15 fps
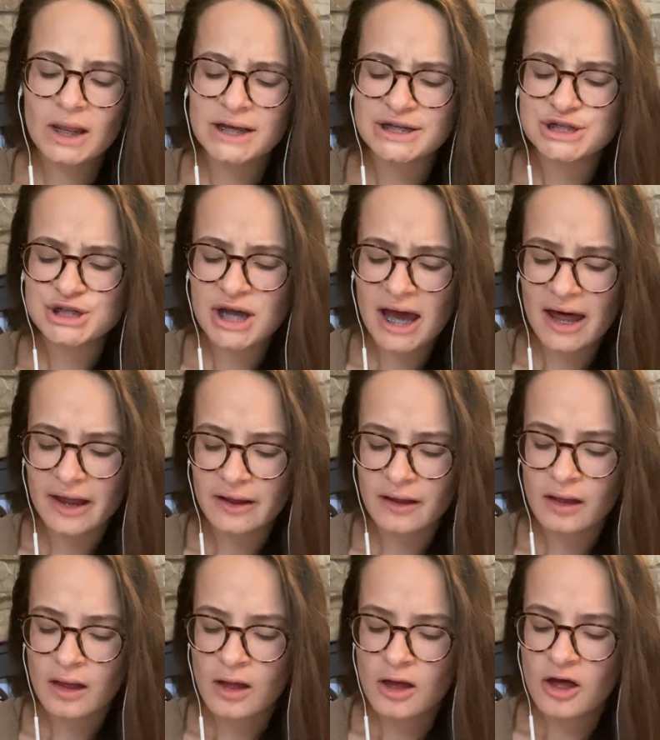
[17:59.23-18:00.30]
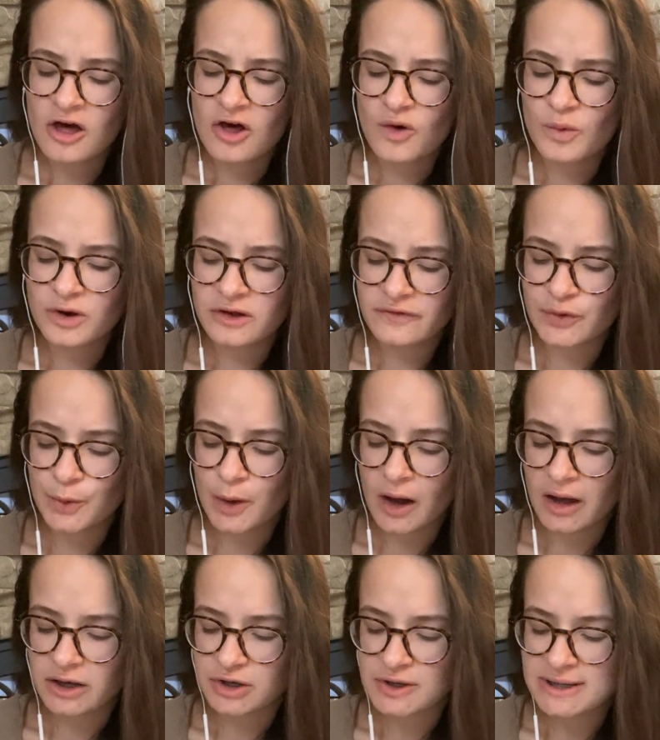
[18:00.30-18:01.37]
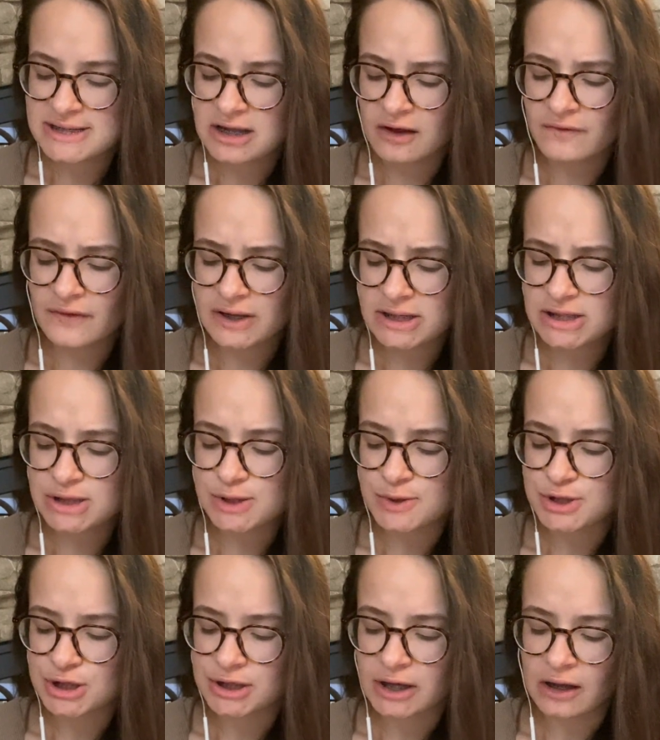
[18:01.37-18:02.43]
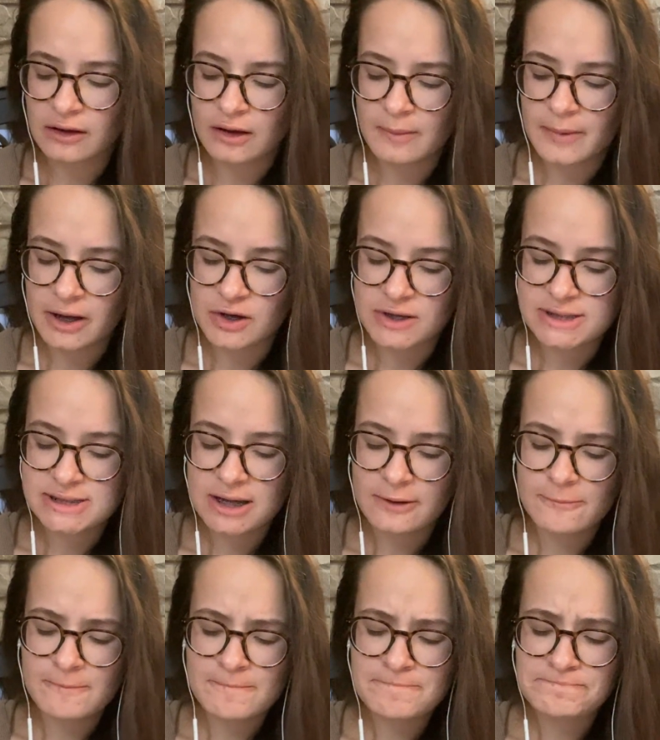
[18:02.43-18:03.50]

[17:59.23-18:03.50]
"Jack, what have you gotten yourself into?" she yelled up at her son.